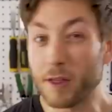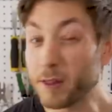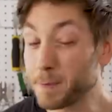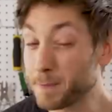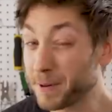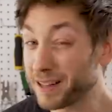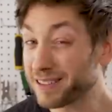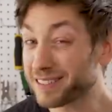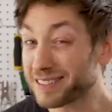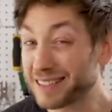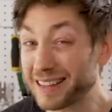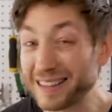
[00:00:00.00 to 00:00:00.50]
On the
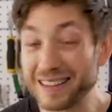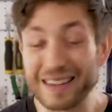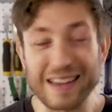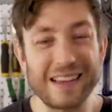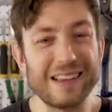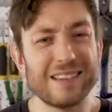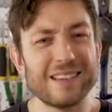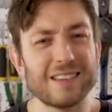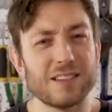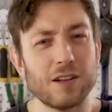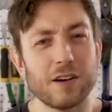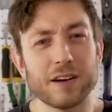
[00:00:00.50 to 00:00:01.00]
plus side,
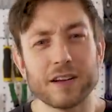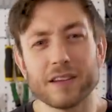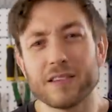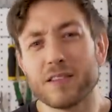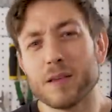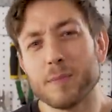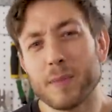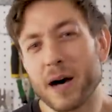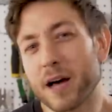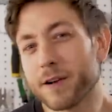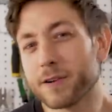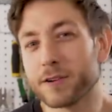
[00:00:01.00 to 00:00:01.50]
as long as
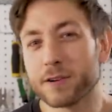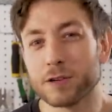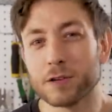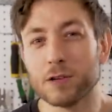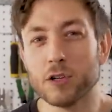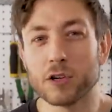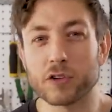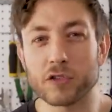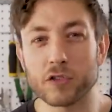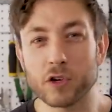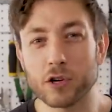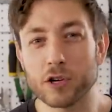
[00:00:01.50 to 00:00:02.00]
the monitor
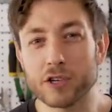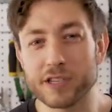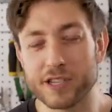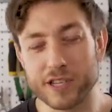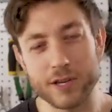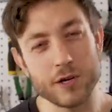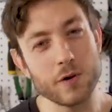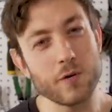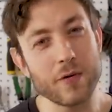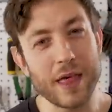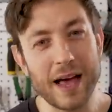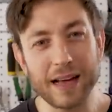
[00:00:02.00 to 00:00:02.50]
looks good
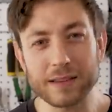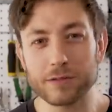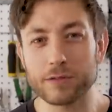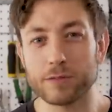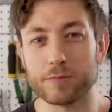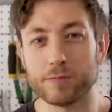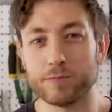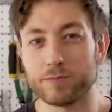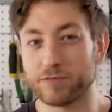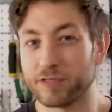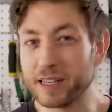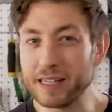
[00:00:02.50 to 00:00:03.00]
to you,
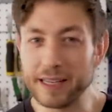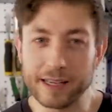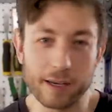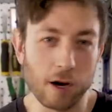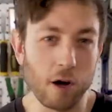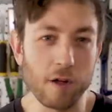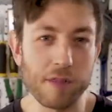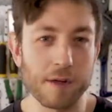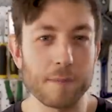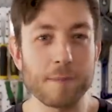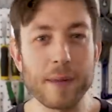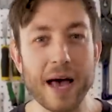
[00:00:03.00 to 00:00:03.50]
that's really
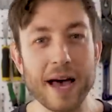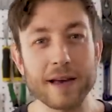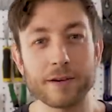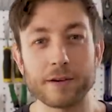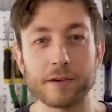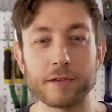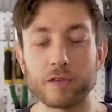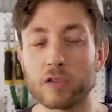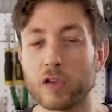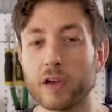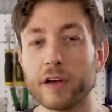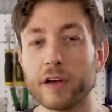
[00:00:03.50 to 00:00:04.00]
all that matters